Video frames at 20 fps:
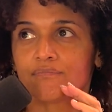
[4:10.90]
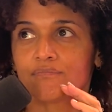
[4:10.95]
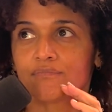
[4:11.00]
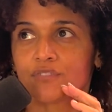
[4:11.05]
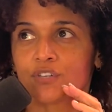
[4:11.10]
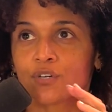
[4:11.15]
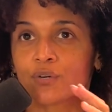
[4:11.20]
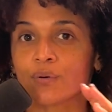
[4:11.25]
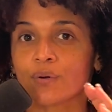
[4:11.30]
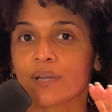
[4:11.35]

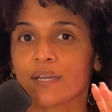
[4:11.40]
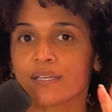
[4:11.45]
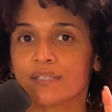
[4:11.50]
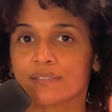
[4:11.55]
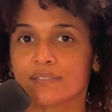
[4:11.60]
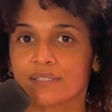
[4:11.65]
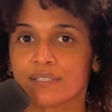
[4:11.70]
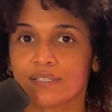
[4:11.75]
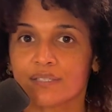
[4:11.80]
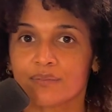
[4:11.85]

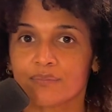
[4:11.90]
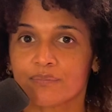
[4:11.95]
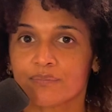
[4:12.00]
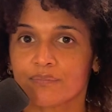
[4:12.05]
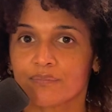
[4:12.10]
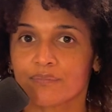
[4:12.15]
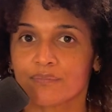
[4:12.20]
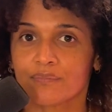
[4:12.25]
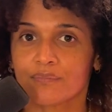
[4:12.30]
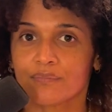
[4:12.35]
crazy
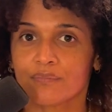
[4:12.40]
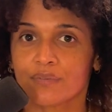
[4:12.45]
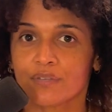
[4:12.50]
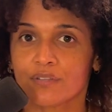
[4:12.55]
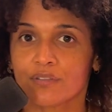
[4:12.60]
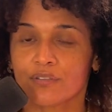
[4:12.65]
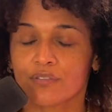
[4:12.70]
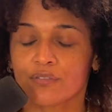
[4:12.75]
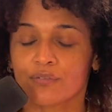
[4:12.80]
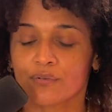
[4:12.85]

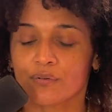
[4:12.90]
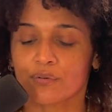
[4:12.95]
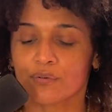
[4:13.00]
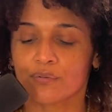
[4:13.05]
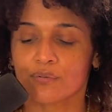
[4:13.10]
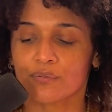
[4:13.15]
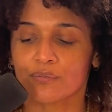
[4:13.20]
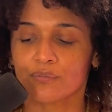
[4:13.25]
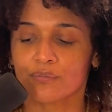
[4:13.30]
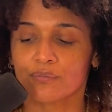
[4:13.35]

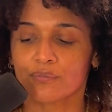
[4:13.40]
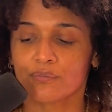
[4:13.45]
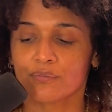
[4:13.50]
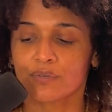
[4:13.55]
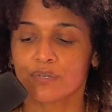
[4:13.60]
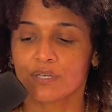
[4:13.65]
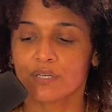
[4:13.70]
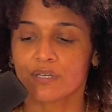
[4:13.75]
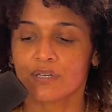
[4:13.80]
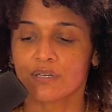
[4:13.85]
through
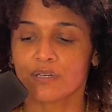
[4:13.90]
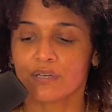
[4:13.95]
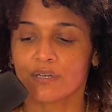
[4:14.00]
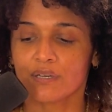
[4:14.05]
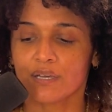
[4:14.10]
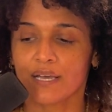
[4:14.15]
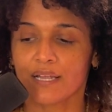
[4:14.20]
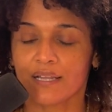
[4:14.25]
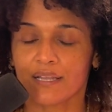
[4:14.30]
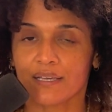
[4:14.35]

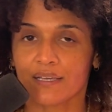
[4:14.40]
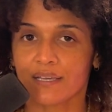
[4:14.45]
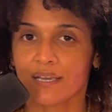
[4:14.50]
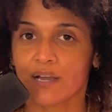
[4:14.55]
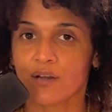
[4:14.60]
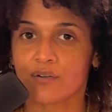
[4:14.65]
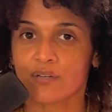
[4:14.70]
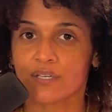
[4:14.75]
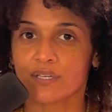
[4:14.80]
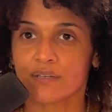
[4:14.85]
LA
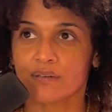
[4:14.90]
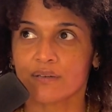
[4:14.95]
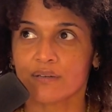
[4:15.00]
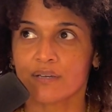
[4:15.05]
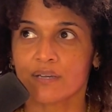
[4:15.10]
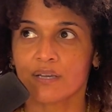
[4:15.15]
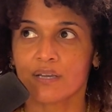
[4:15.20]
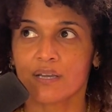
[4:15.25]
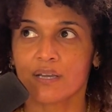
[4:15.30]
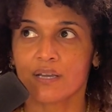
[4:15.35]
County.
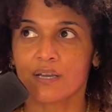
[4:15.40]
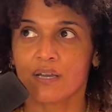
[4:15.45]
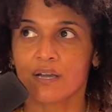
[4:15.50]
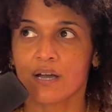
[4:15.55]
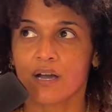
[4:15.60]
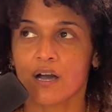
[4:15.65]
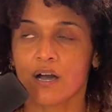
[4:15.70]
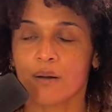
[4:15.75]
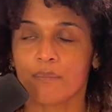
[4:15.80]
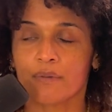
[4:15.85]

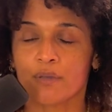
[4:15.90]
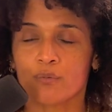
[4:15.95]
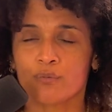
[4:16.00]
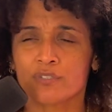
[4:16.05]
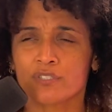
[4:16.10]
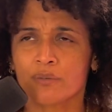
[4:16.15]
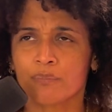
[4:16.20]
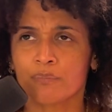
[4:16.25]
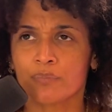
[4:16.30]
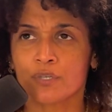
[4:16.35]
It
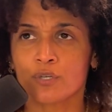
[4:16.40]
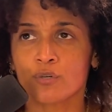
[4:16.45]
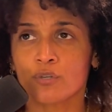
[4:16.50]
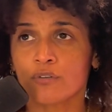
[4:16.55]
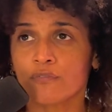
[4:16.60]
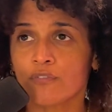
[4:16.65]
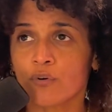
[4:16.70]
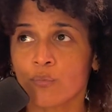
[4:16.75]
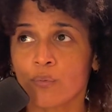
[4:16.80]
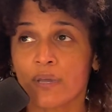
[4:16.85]
was a
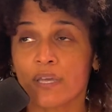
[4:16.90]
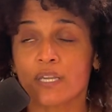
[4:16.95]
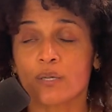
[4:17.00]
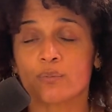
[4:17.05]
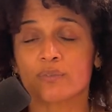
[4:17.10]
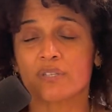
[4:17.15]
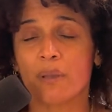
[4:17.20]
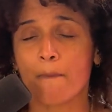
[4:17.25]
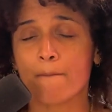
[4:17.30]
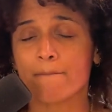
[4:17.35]
beautiful wind. It
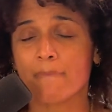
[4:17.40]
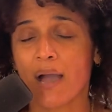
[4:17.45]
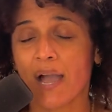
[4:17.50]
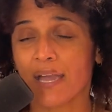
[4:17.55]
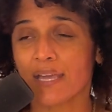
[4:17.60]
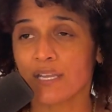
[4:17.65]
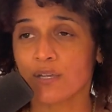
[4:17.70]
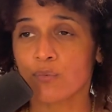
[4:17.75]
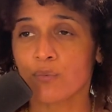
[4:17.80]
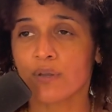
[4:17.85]
was a
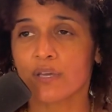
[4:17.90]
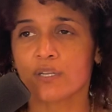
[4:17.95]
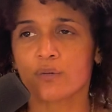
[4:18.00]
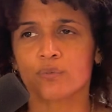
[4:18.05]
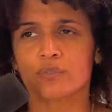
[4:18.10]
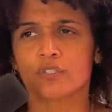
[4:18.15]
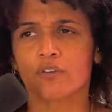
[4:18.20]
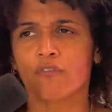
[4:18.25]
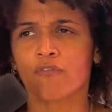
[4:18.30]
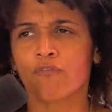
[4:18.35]
mighty wind. It
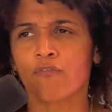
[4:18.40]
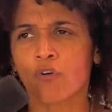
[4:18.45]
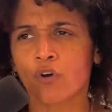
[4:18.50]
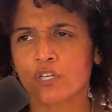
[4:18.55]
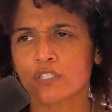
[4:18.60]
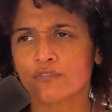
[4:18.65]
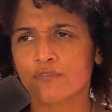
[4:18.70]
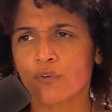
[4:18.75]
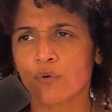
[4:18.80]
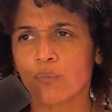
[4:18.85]
was a
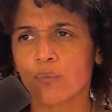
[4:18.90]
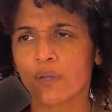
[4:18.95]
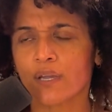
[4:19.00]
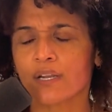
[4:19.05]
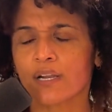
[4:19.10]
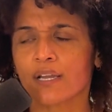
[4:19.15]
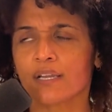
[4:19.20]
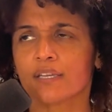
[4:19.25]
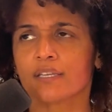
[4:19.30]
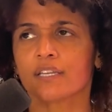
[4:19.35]
forceful
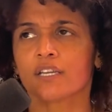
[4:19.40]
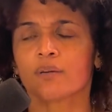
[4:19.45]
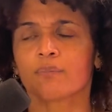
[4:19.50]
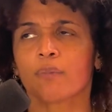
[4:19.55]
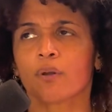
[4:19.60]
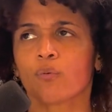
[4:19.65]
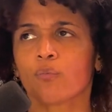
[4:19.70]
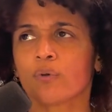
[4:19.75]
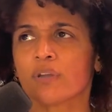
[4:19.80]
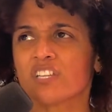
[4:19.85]
wind. I can hear
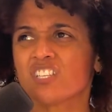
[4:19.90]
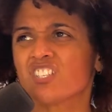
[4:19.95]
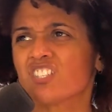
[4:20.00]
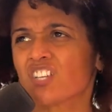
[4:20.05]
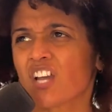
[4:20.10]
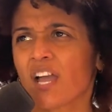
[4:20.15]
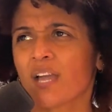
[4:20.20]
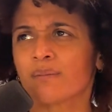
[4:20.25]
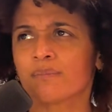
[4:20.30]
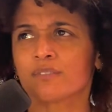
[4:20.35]
my wind
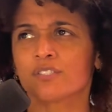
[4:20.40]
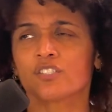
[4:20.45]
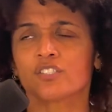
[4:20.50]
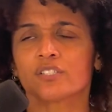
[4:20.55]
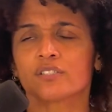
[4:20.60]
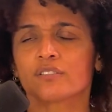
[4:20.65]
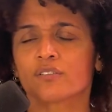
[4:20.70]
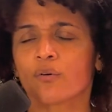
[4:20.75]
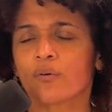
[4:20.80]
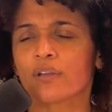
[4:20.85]
chimes
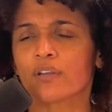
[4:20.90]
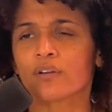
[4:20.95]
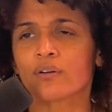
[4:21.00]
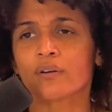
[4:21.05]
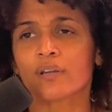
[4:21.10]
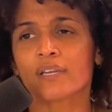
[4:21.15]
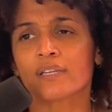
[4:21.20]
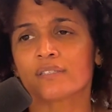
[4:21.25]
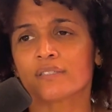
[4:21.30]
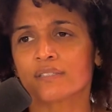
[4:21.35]
just going
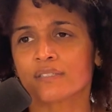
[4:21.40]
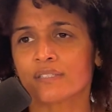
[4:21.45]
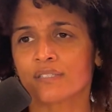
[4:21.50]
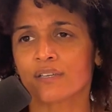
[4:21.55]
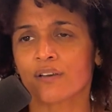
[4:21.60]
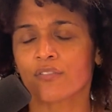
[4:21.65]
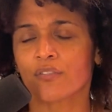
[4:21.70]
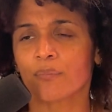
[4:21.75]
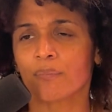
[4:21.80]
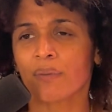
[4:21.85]

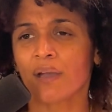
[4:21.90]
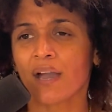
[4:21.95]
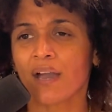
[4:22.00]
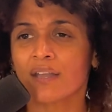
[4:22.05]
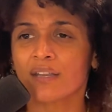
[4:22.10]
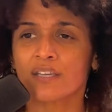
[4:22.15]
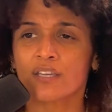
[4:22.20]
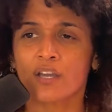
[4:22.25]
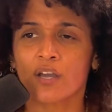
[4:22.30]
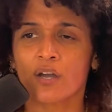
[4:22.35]
crazy on the
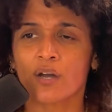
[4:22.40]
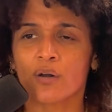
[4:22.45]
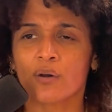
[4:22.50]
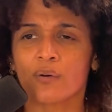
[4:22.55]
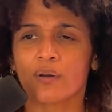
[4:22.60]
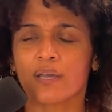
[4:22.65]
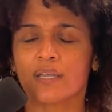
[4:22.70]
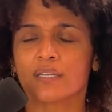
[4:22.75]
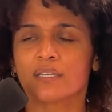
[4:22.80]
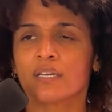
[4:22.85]

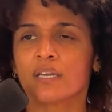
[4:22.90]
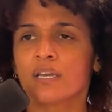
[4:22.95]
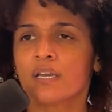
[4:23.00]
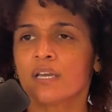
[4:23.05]
patio, and